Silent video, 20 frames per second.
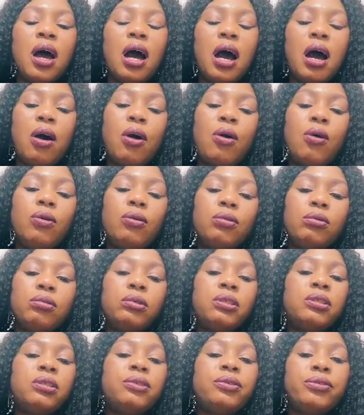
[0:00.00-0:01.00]
how
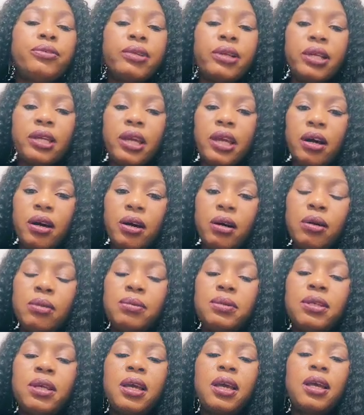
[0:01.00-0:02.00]
it really
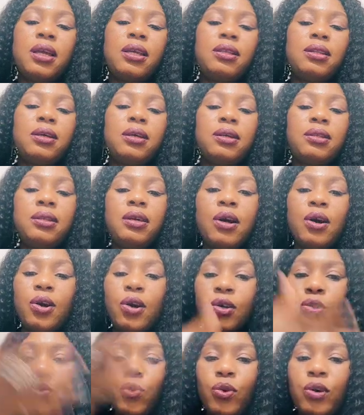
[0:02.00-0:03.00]
helped, and the
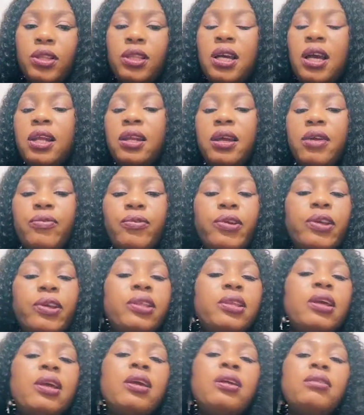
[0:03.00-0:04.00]
hot water and
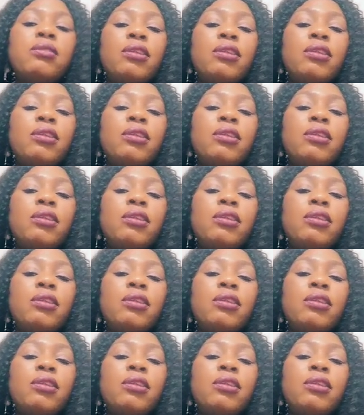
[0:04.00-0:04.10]
everything.